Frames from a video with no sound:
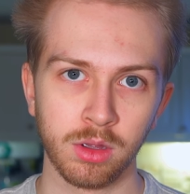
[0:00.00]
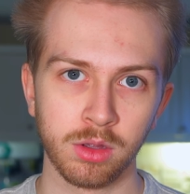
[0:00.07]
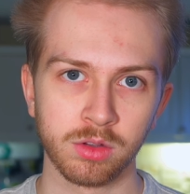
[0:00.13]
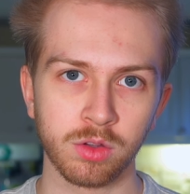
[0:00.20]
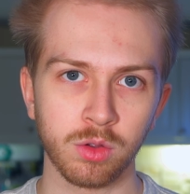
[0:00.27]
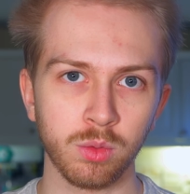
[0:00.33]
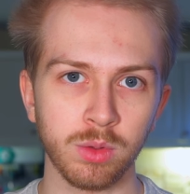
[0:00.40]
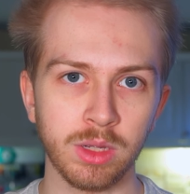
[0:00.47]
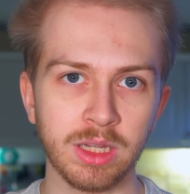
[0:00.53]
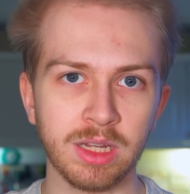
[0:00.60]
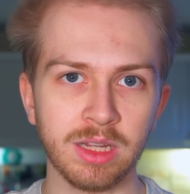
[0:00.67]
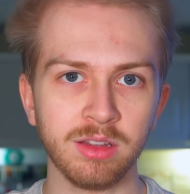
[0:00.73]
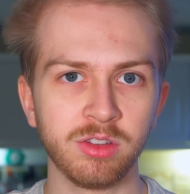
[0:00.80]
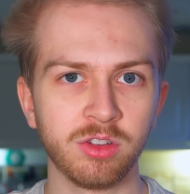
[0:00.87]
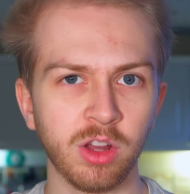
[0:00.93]
So it
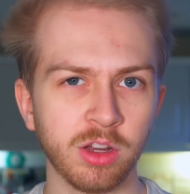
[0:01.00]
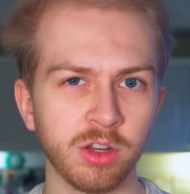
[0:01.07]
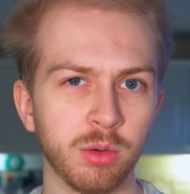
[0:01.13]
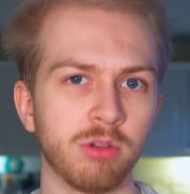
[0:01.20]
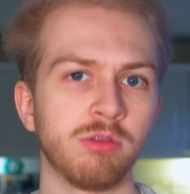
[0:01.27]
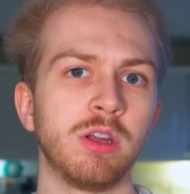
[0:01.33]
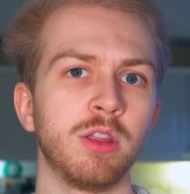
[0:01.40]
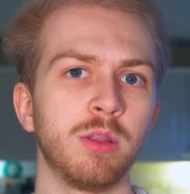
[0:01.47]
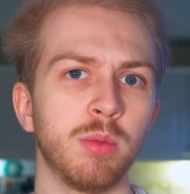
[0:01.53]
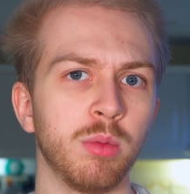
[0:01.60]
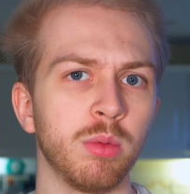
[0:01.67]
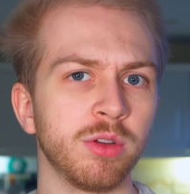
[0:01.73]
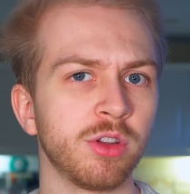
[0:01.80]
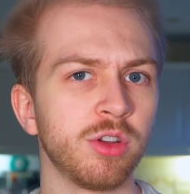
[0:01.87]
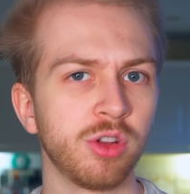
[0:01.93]
is January at the
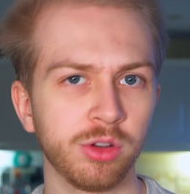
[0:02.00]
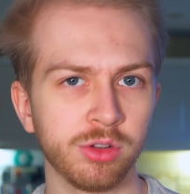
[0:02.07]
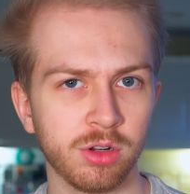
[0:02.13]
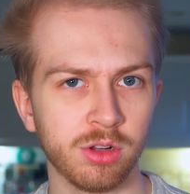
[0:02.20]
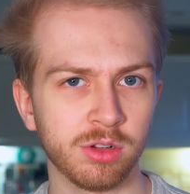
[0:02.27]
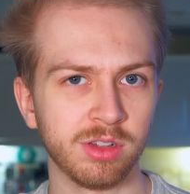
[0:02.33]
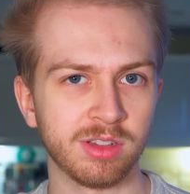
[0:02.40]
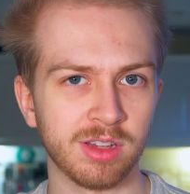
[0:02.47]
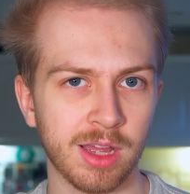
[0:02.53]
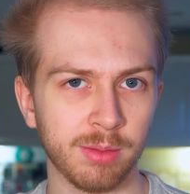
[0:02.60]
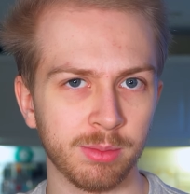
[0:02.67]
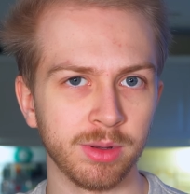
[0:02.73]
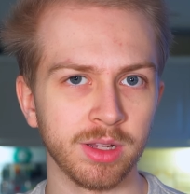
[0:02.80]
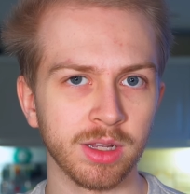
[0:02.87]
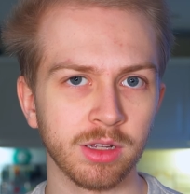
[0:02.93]
moment and not a lot is
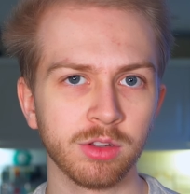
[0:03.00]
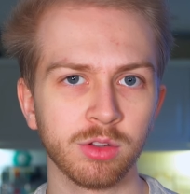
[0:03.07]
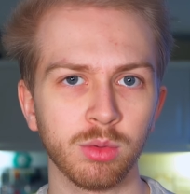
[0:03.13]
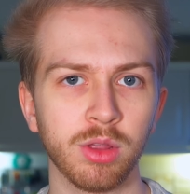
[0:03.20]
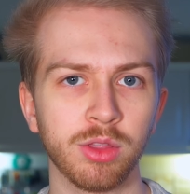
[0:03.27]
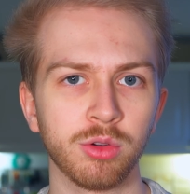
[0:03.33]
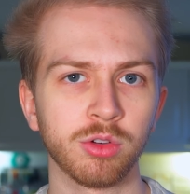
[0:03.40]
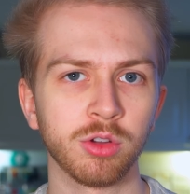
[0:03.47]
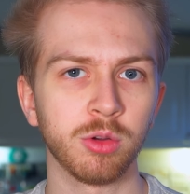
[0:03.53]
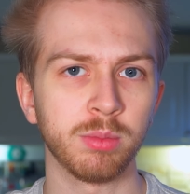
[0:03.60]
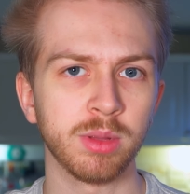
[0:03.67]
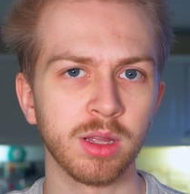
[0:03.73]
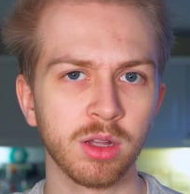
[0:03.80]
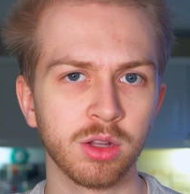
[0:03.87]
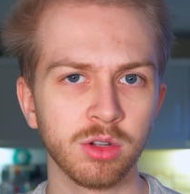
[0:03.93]
happening, so I thought it would
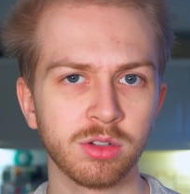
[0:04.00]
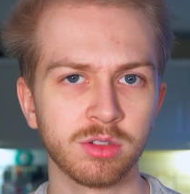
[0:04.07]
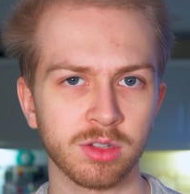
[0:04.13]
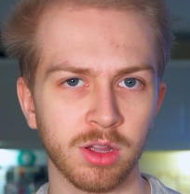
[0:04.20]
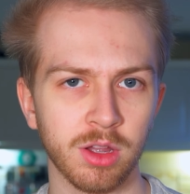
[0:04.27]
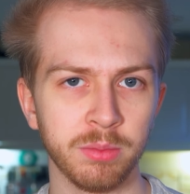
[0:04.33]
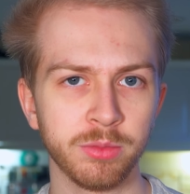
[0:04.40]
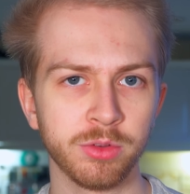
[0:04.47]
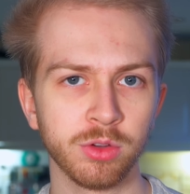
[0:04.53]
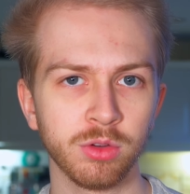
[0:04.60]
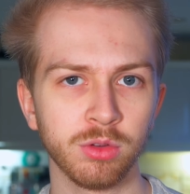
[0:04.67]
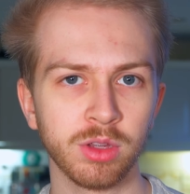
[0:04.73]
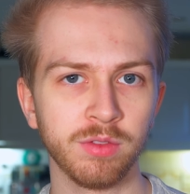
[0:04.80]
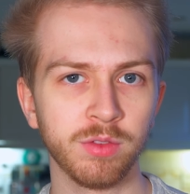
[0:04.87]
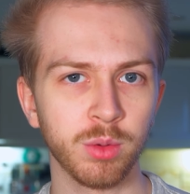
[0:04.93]
be a good time
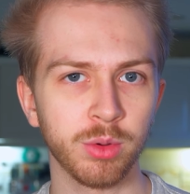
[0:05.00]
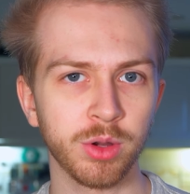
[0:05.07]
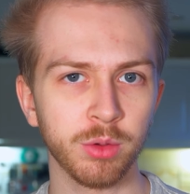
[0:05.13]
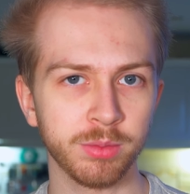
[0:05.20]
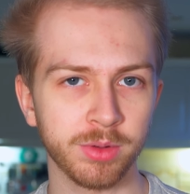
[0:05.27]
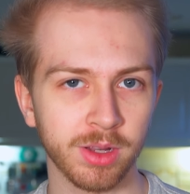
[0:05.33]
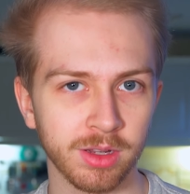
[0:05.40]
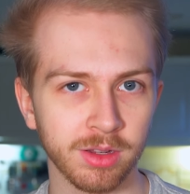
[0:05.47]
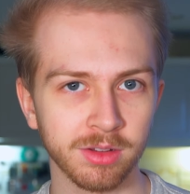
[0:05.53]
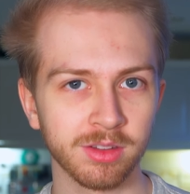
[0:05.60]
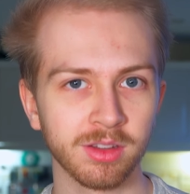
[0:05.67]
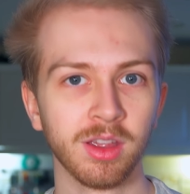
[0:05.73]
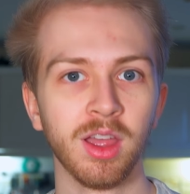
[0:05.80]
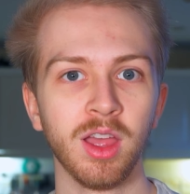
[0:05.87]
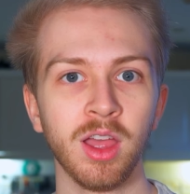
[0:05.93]
to give you an update.